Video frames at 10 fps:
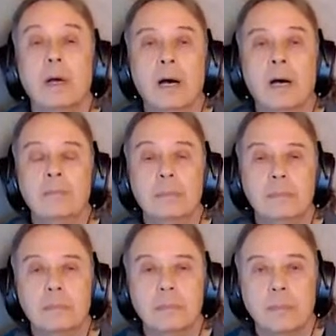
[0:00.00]
What
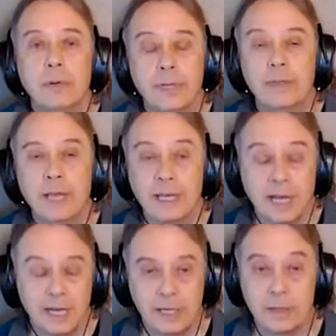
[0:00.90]
do you think? I
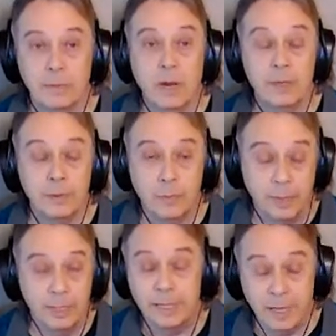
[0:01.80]
said,
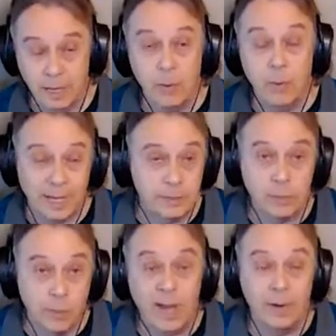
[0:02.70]
really? Oh, I
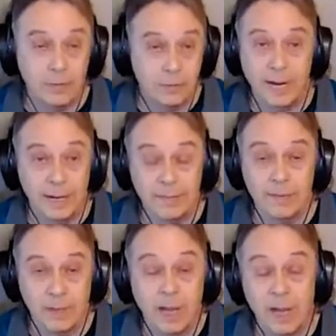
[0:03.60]
said, wow, great.
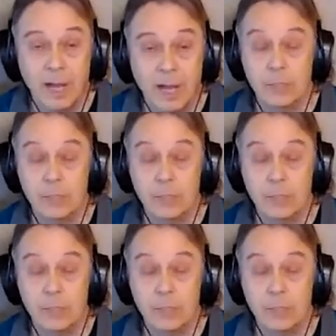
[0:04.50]
I